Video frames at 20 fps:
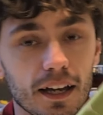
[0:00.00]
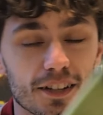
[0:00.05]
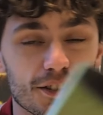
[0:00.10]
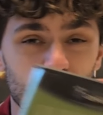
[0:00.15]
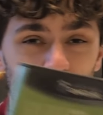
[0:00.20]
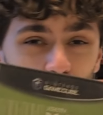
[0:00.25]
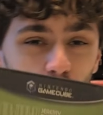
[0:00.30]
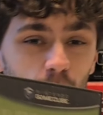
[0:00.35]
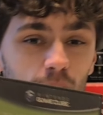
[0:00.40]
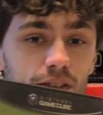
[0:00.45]
it's
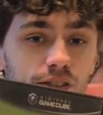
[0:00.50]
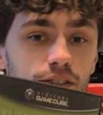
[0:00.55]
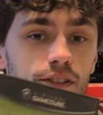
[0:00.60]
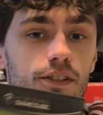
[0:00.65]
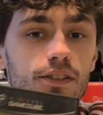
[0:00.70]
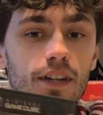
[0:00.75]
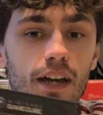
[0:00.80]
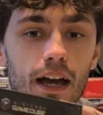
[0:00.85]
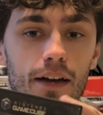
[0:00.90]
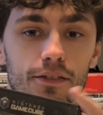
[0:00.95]
always
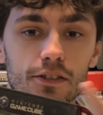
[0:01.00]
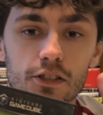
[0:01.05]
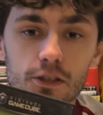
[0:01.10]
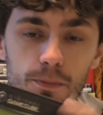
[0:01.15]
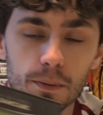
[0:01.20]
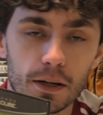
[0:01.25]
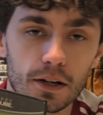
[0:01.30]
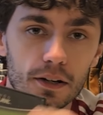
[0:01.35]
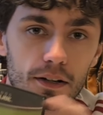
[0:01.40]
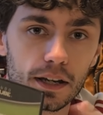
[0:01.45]
good to have a
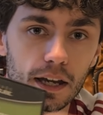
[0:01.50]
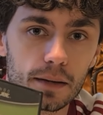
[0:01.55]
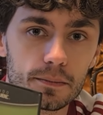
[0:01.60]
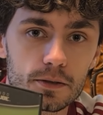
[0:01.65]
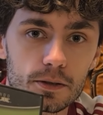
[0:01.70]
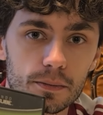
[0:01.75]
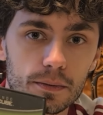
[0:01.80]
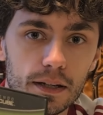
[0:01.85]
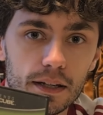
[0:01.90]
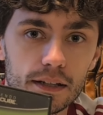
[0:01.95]
spare
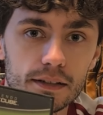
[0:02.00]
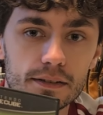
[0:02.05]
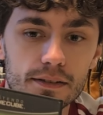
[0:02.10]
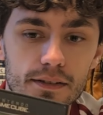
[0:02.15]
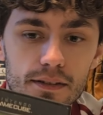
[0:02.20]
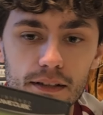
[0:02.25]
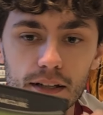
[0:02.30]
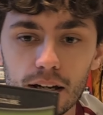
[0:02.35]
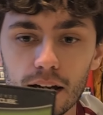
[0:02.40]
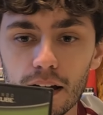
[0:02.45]
GameCube
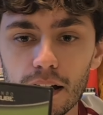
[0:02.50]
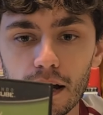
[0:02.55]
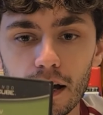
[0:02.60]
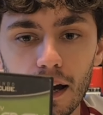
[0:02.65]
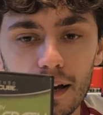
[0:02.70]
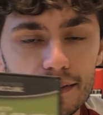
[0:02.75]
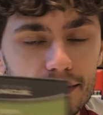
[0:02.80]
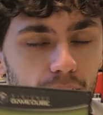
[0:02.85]
case. I